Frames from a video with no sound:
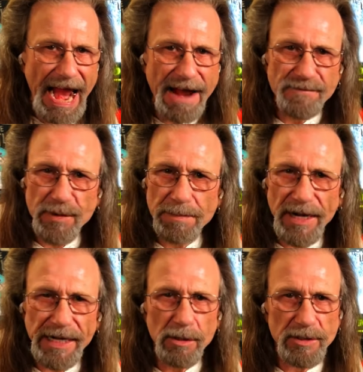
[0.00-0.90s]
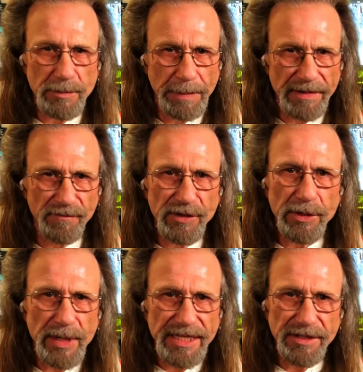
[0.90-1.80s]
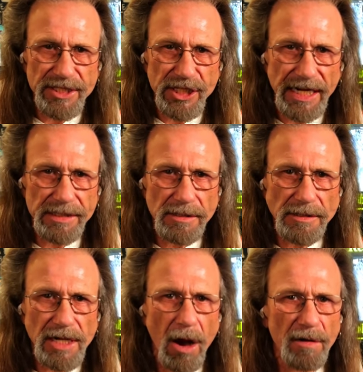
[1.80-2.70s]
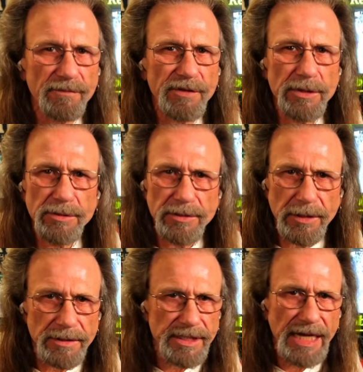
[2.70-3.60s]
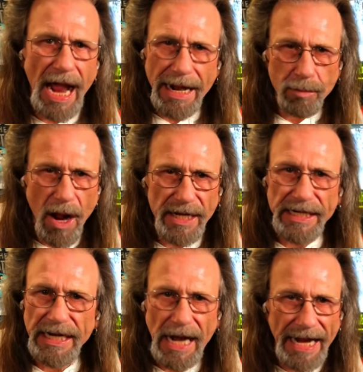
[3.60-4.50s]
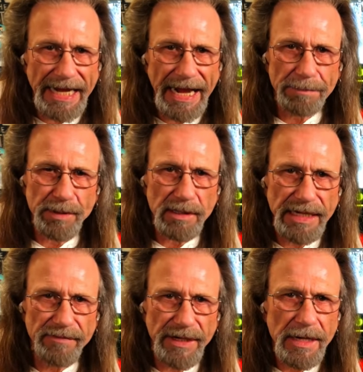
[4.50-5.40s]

everybody who's been viewing the channels. Our views are skyrocketing. I can't believe it.